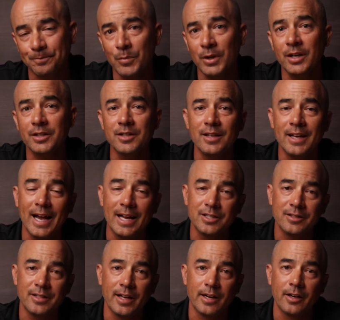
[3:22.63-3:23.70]
Because of the
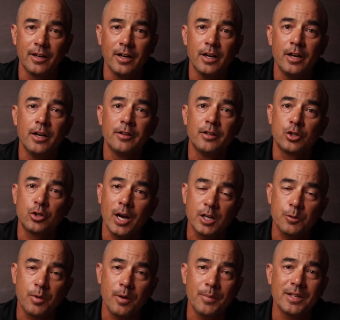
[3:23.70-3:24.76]
agitator, the
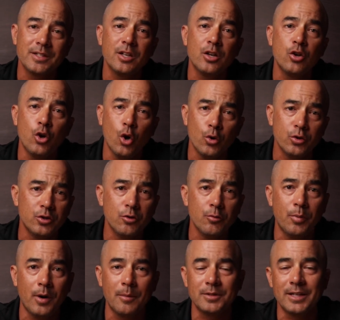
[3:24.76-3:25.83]
trash pump is the go-to
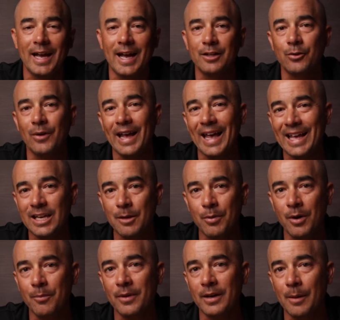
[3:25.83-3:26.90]
pump to handle any
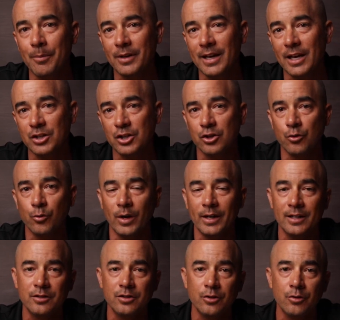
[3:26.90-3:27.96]
pumping application you run
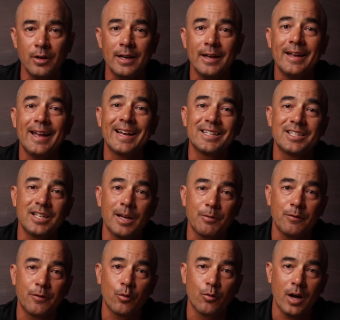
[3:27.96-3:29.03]
into,
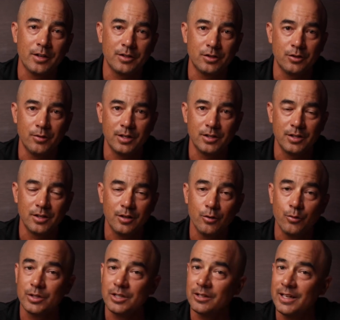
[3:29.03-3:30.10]
except for raw sewage,
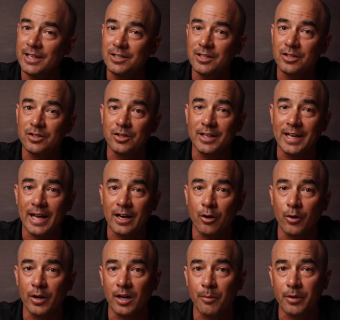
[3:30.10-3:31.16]
which leads us to
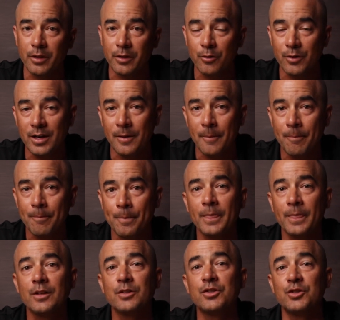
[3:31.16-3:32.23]
category number three,
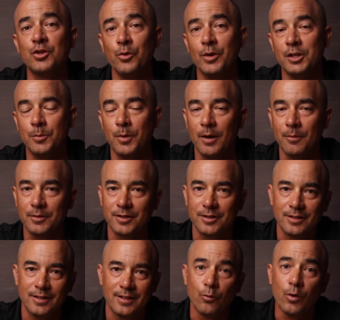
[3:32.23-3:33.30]
sewage
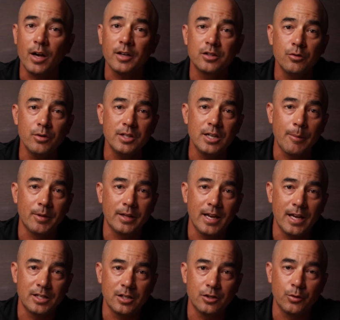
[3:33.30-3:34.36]
pumps. Raw sewage
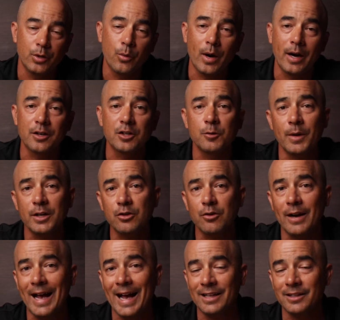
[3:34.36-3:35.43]
applications require
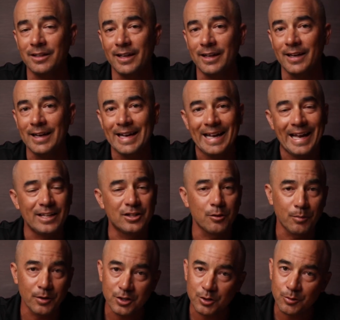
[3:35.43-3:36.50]
special handling and
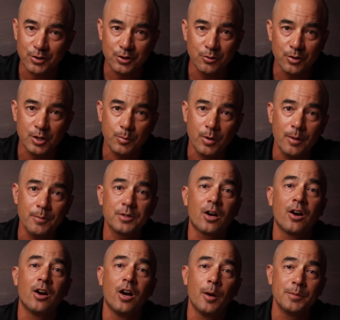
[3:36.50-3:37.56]
submersible sewage pumps
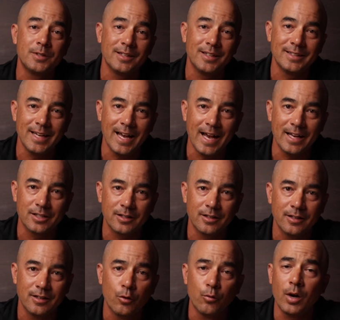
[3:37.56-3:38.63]
are up to the task.
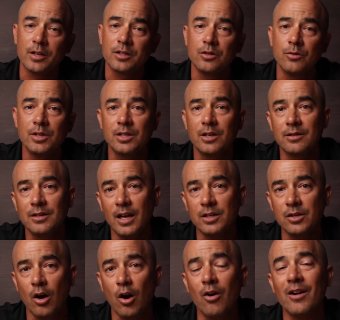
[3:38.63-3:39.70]
Raw sewage
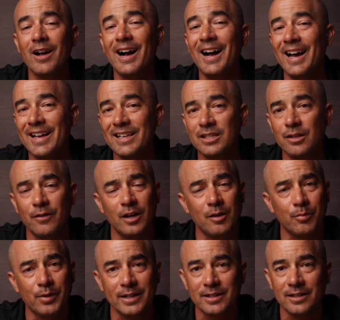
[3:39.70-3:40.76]
contains all kinds of
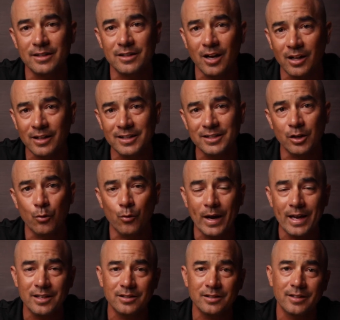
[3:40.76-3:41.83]
unpleasant solids and
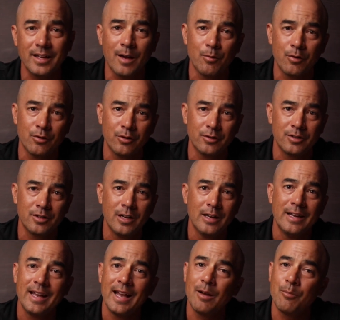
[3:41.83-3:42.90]
waste chemicals
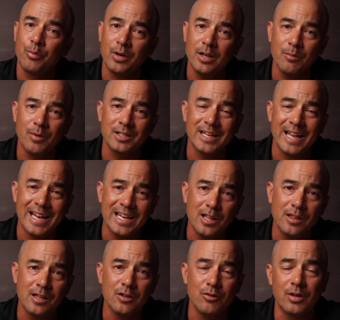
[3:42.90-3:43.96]
and pretty much
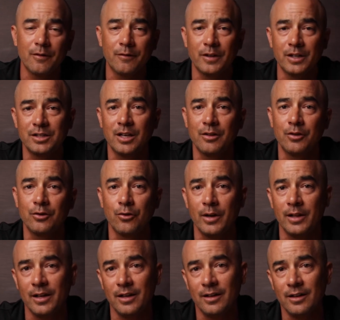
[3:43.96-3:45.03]
anything you can flush down the
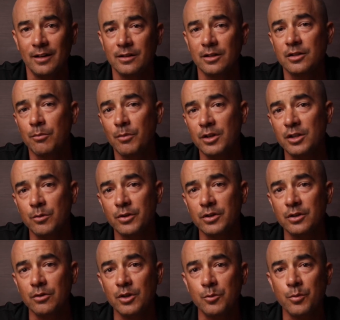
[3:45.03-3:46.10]
toilet. The submersible
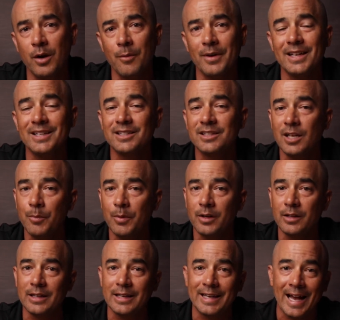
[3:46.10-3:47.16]
sewage pump is
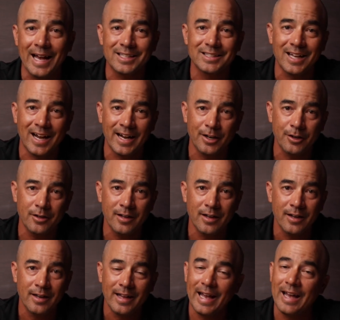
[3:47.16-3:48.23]
typically cast iron
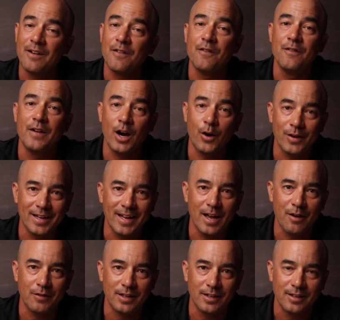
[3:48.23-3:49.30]
and very
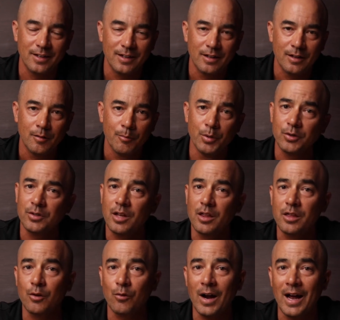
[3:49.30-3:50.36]
heavy built to
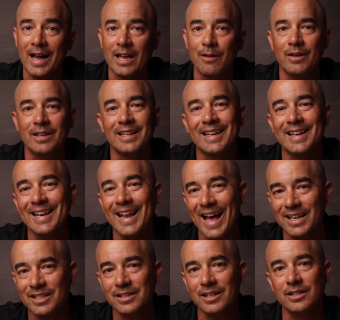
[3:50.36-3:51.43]
thrive in the
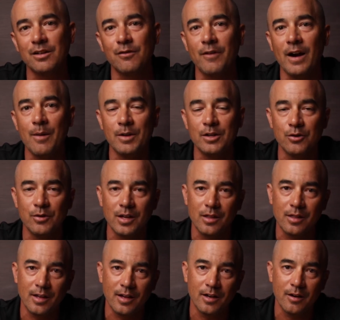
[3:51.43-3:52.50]
nastiest environment you can
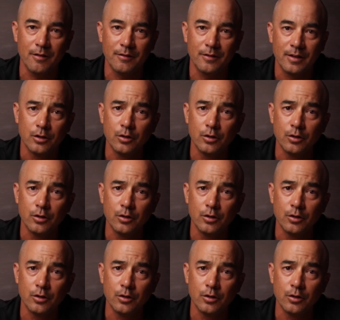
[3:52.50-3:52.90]
think of.